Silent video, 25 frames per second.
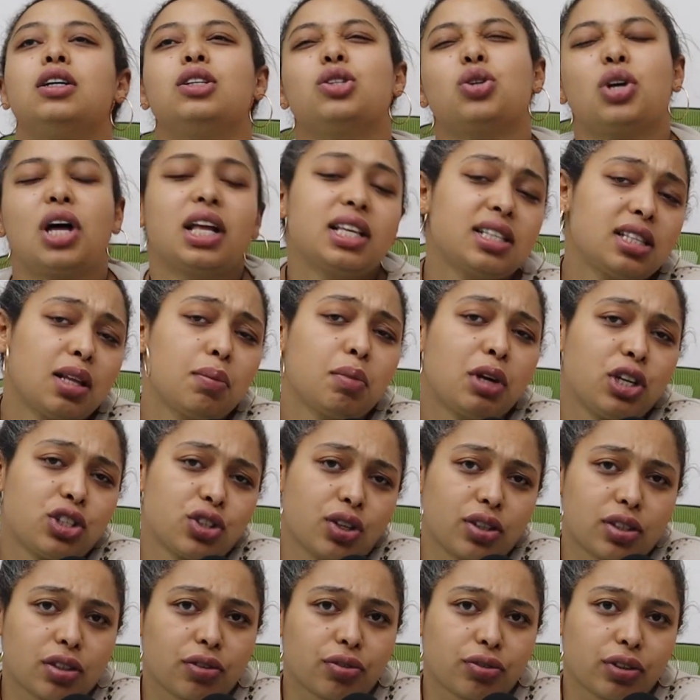That's the
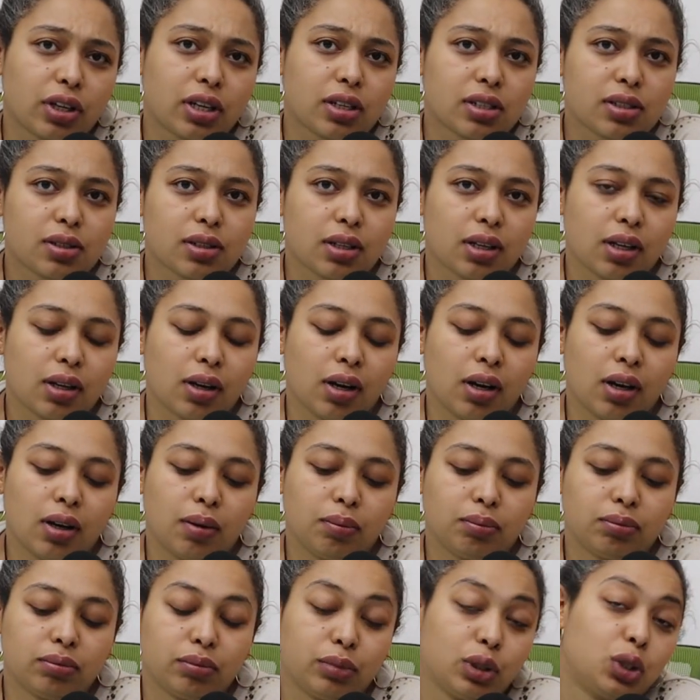major difference
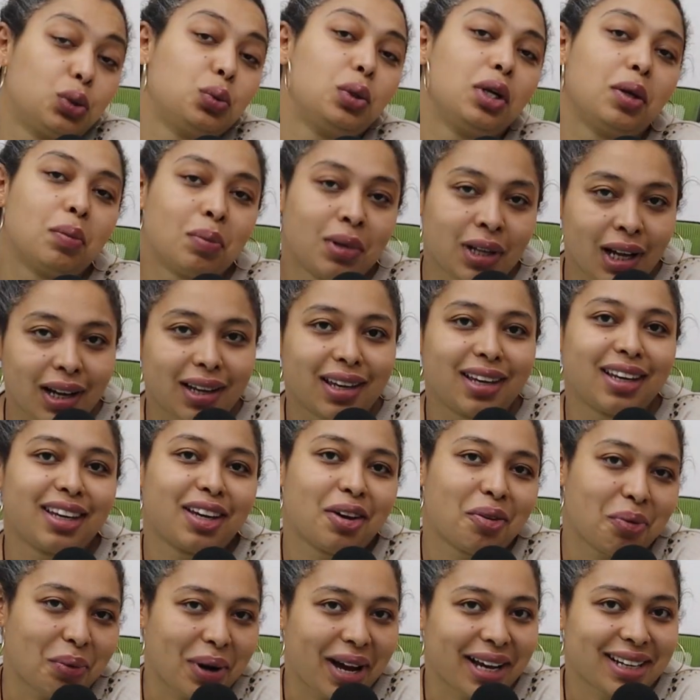between plucking
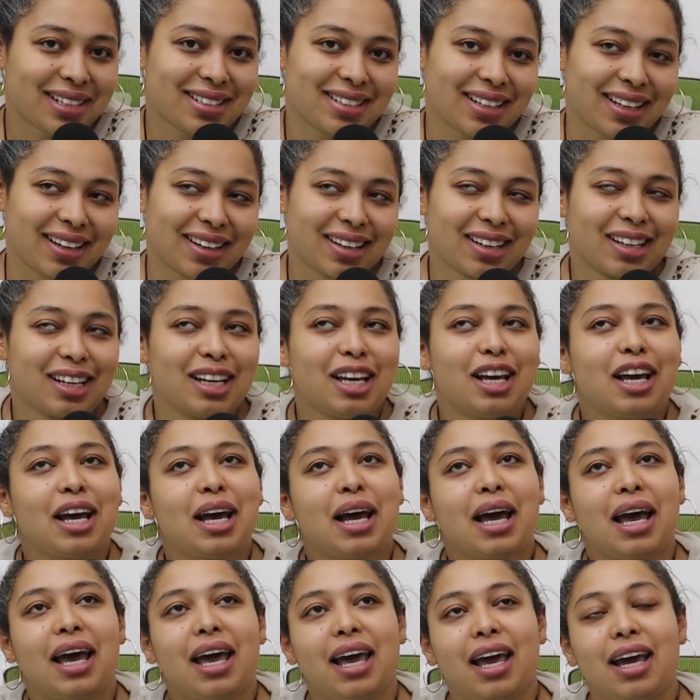and waxing.
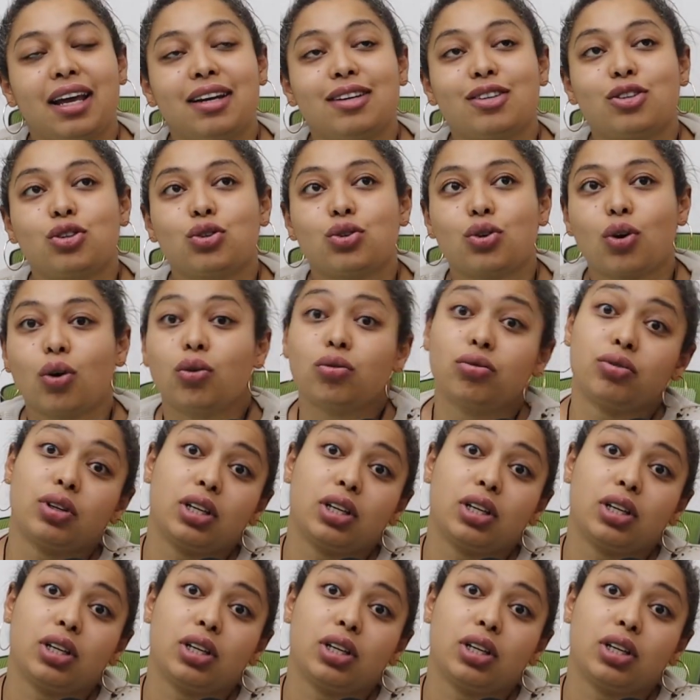And you don't